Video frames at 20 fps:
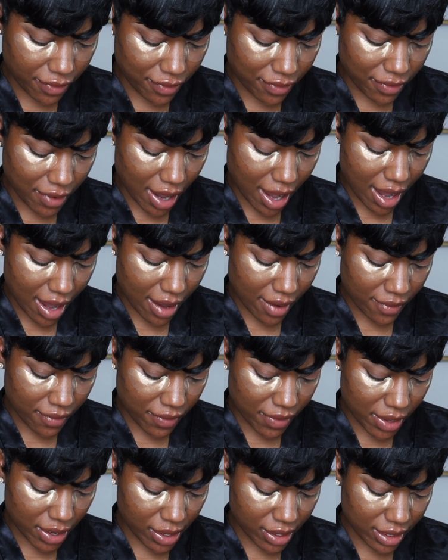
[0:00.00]

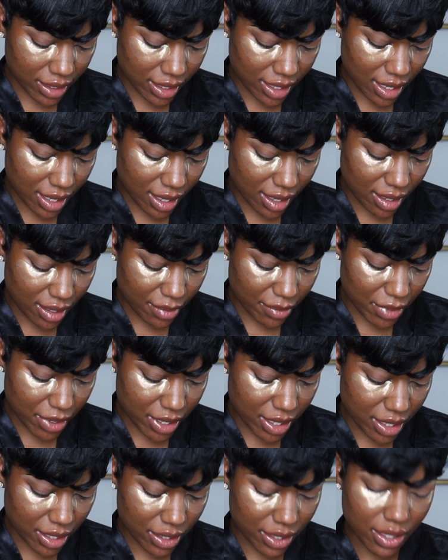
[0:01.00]
513
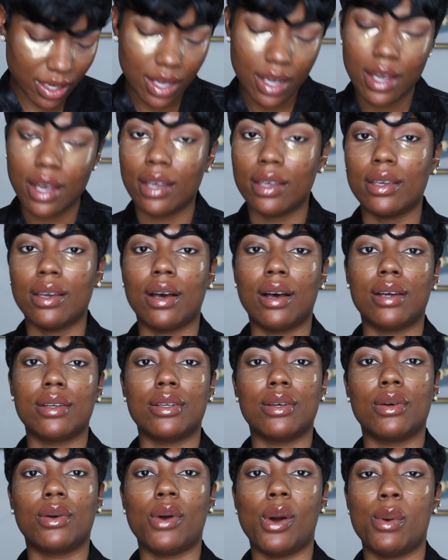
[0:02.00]
brush. Y'all
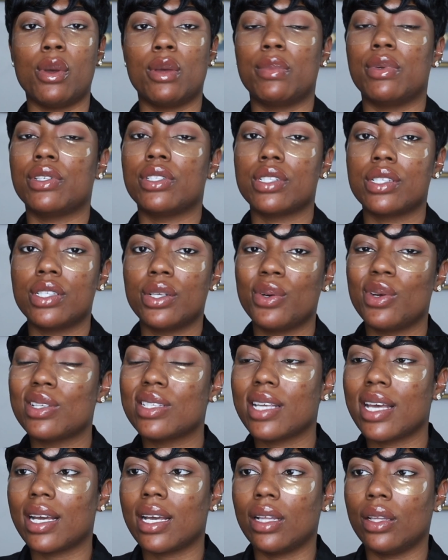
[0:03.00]
don't quote me, but just know it's
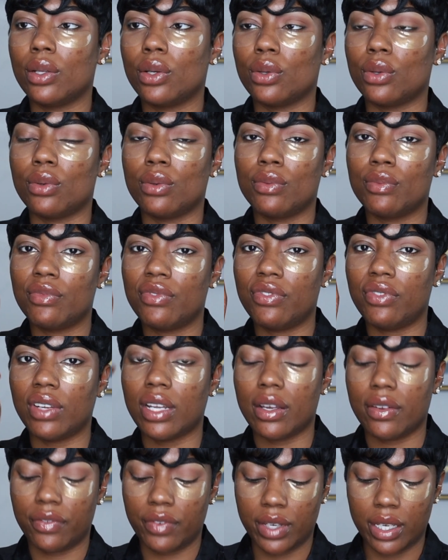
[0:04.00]
like a little
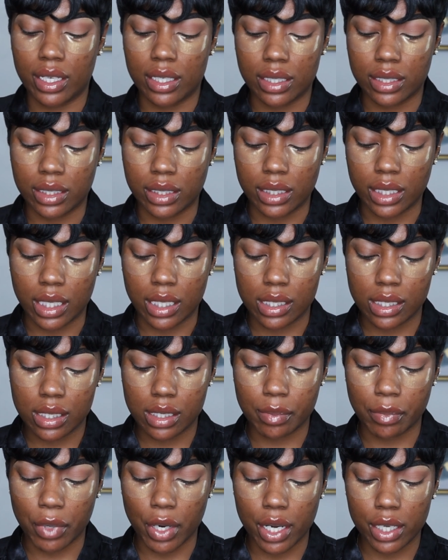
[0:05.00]
fluffy, dense
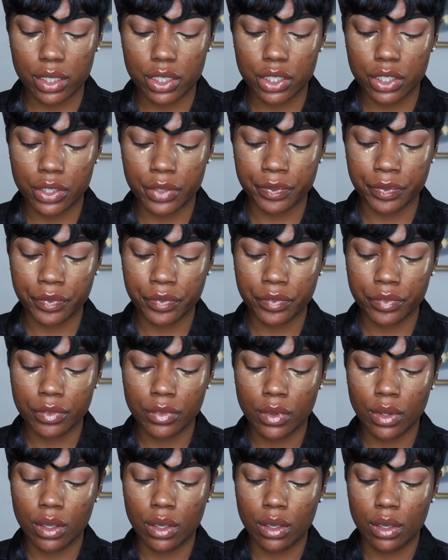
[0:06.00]
brush.
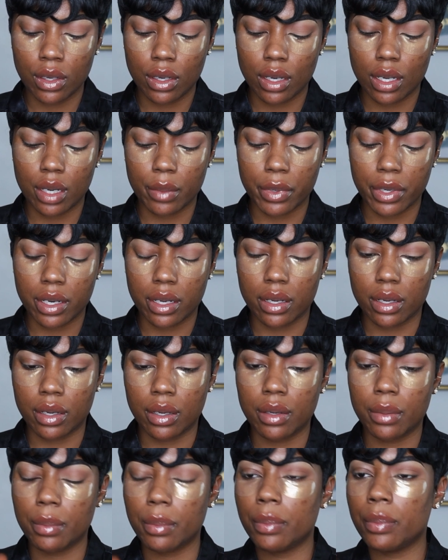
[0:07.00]
And I'm
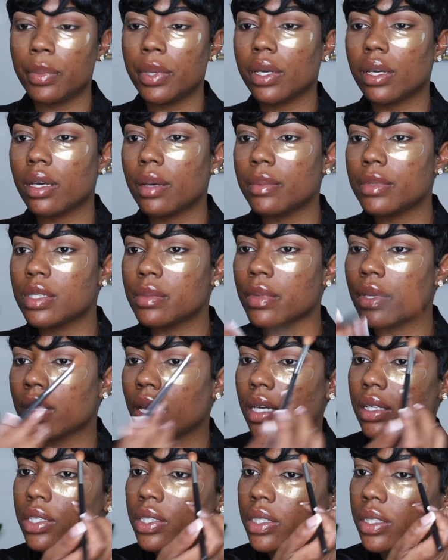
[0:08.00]
gonna pick up some of
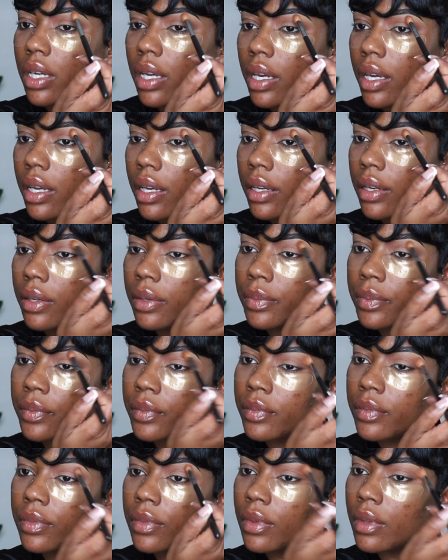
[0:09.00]
that shade
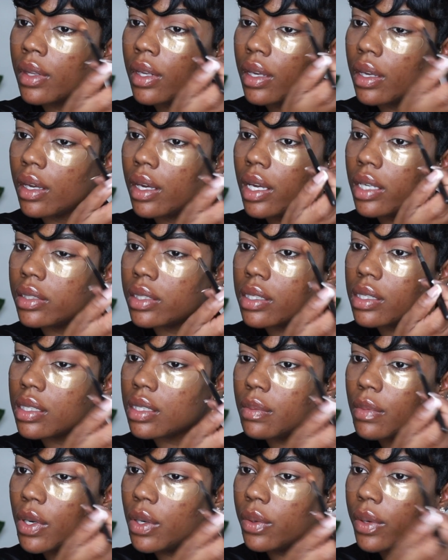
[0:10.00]
and just
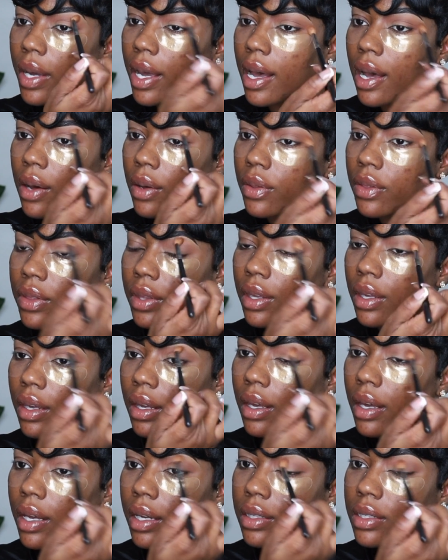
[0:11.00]
smoke out
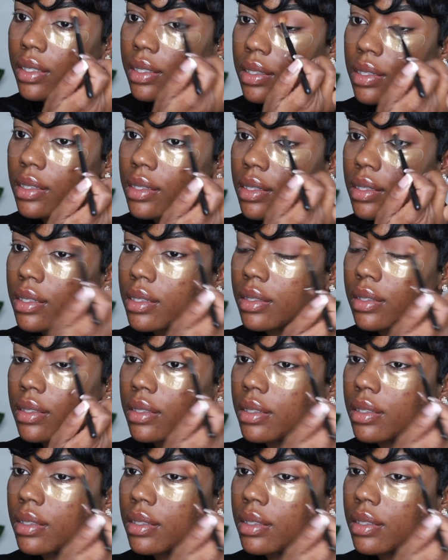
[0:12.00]
the edges,